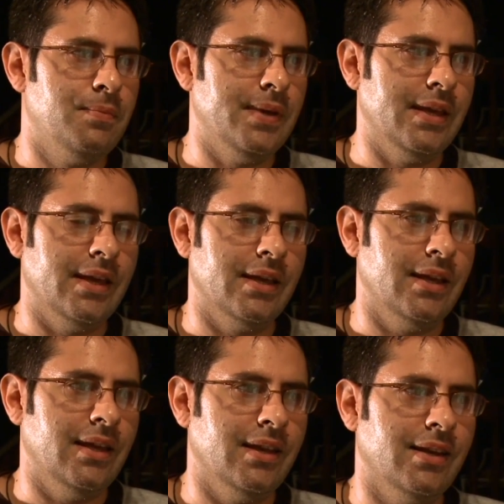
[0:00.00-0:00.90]
being
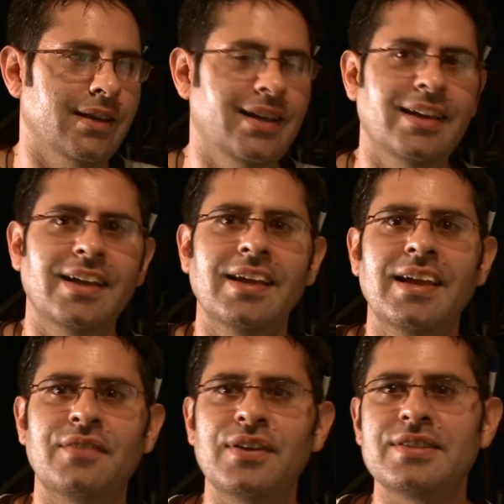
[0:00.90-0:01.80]
in.
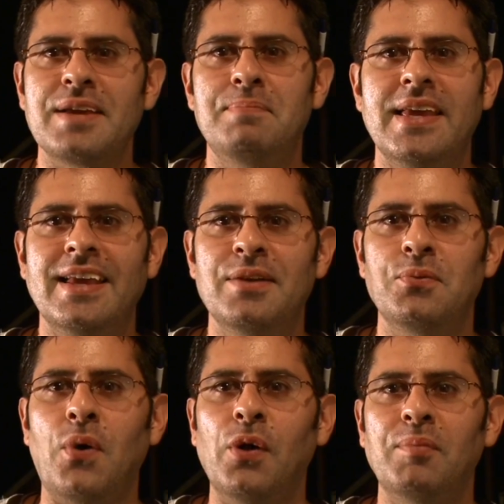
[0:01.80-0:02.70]
It feels like being
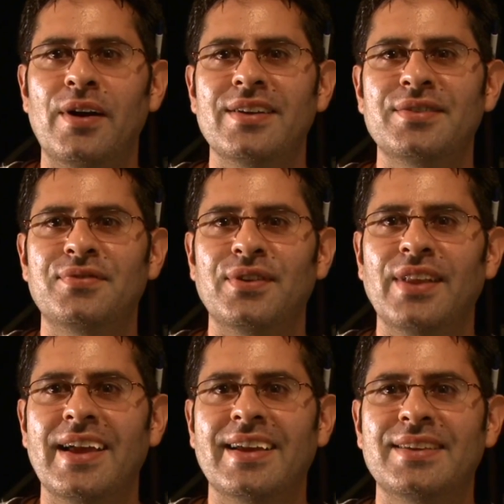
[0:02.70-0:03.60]
in Walmart for
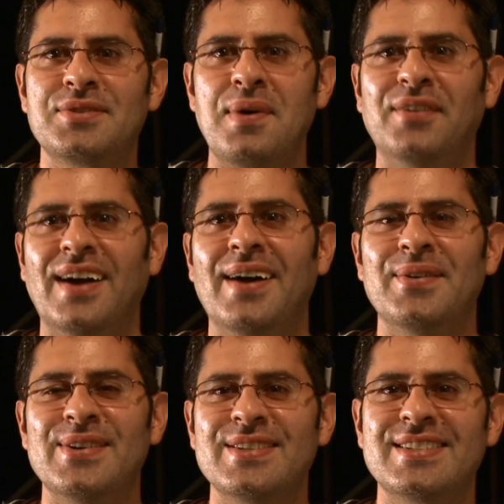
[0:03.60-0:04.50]
like 12
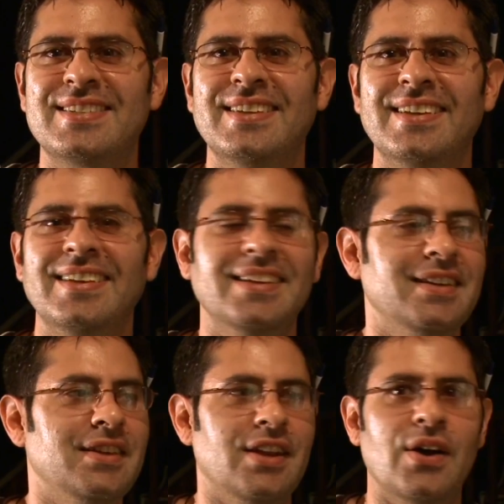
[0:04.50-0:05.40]
hours.
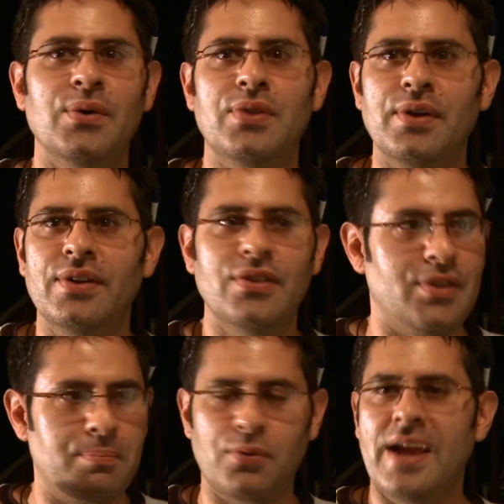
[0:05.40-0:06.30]

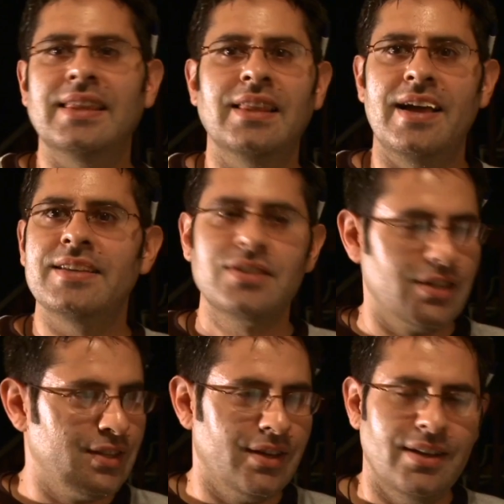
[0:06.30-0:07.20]
The bright lights
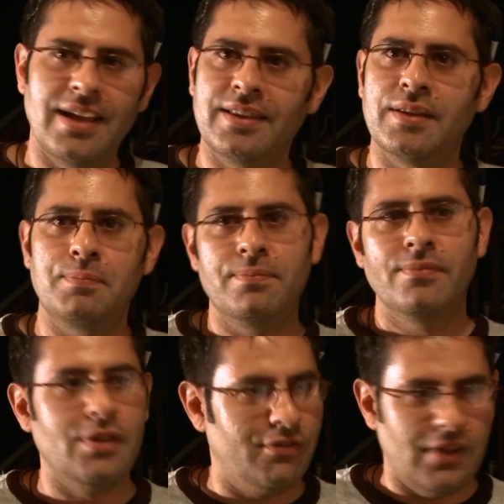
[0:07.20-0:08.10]
and
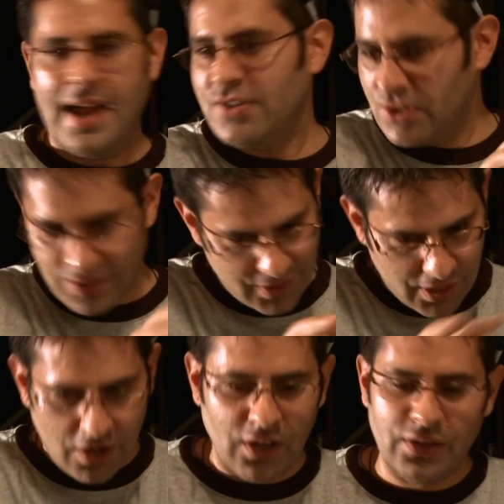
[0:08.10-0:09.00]
the flashes and the
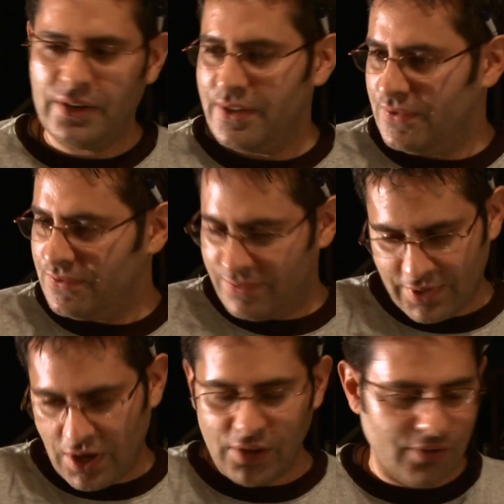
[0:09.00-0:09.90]
color
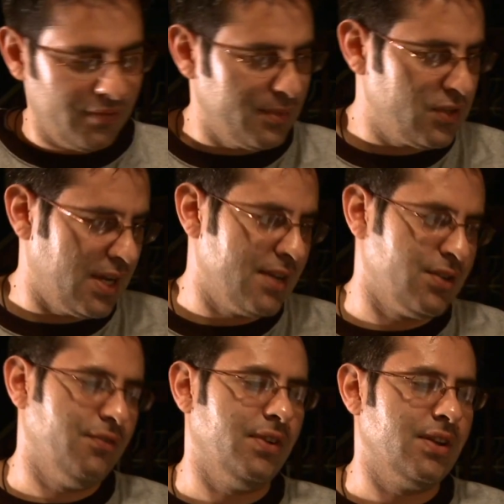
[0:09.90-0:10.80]
from the
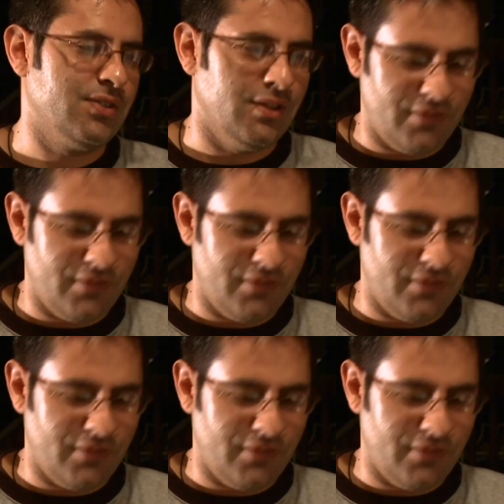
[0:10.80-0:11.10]
G.I.JOE figures and